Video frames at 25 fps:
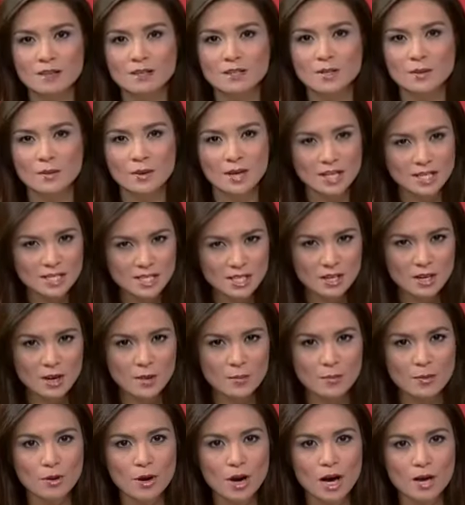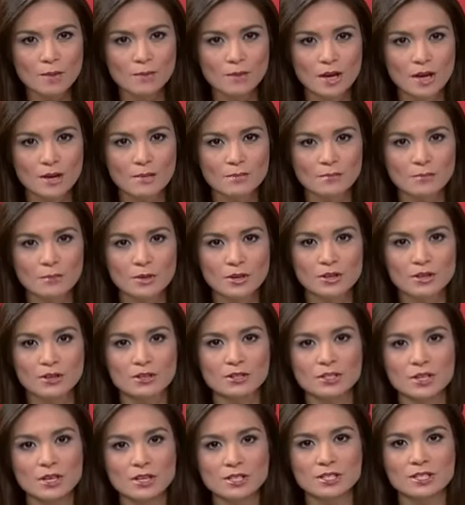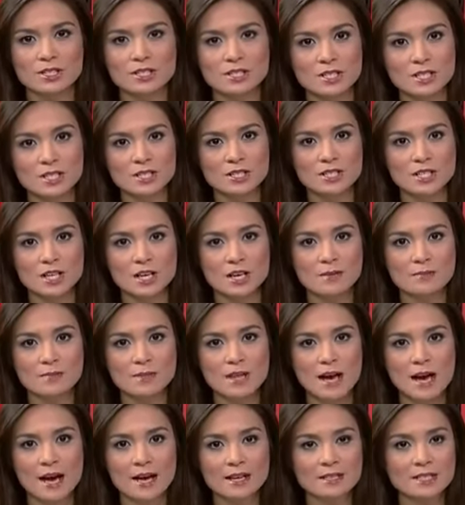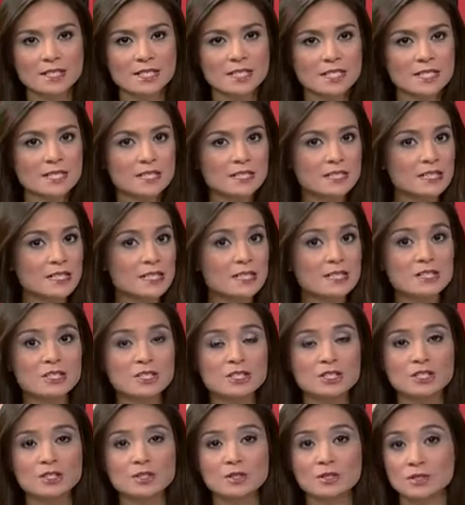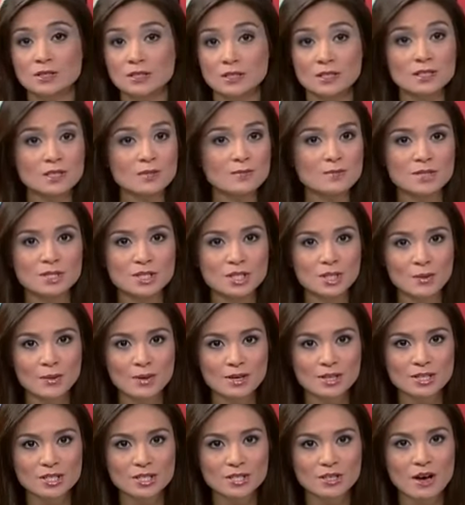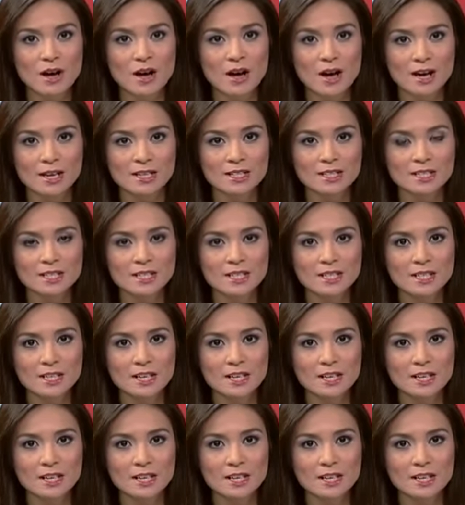So is there a problem with our justice system that needs some serious thought?